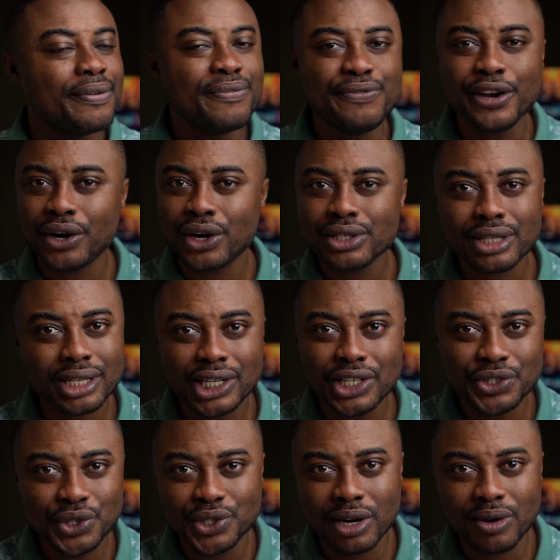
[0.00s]
various
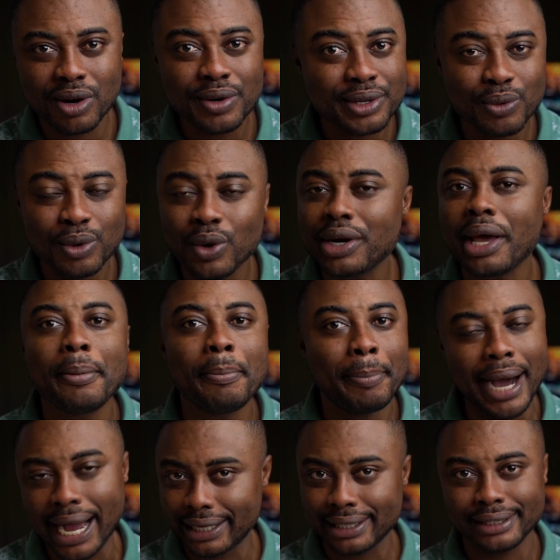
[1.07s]
countries around the world and
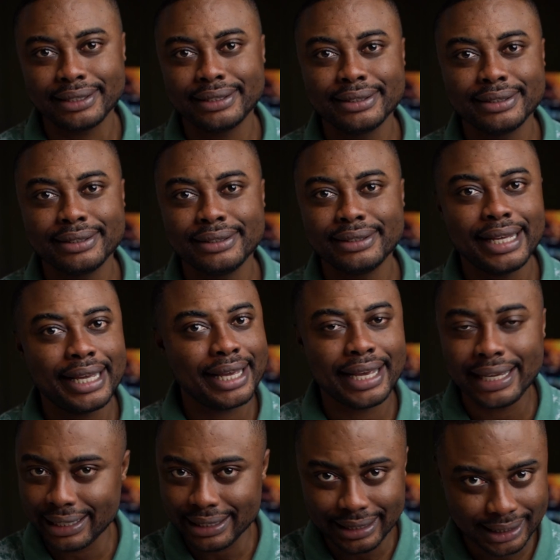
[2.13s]
back,
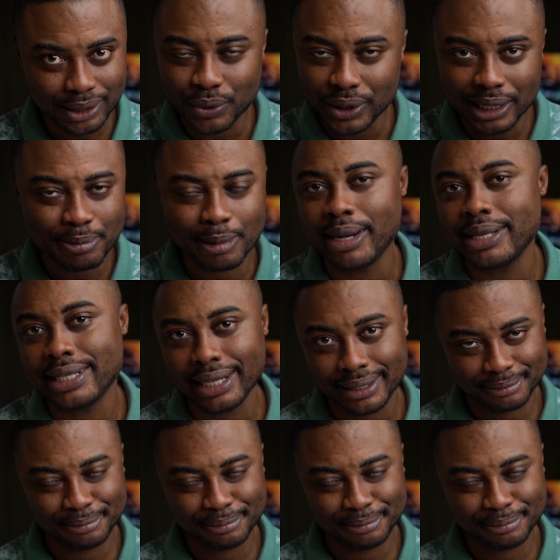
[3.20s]
and it still wouldn't be better.